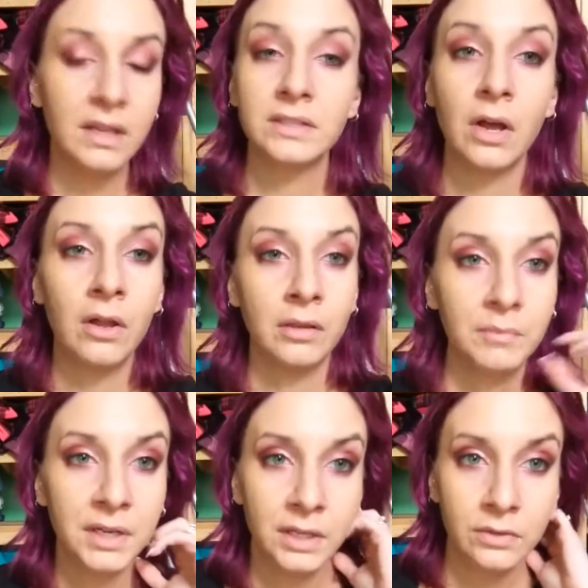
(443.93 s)
that's all
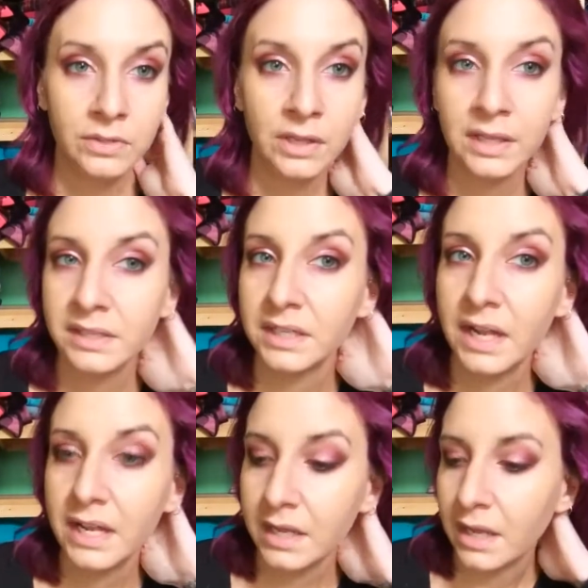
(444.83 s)
I'm gonna use on that
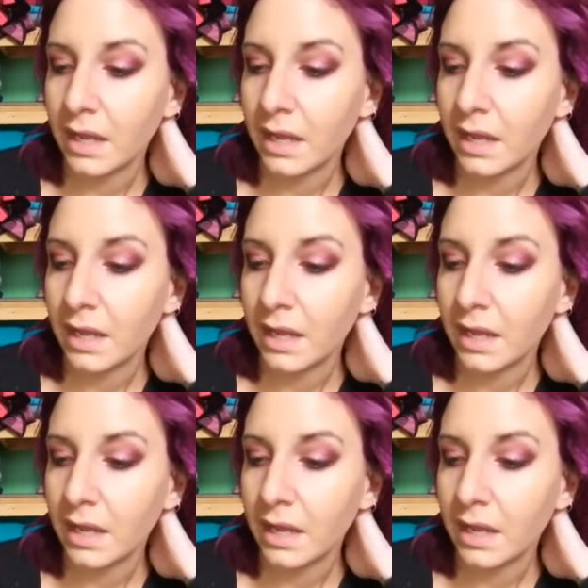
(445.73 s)
today,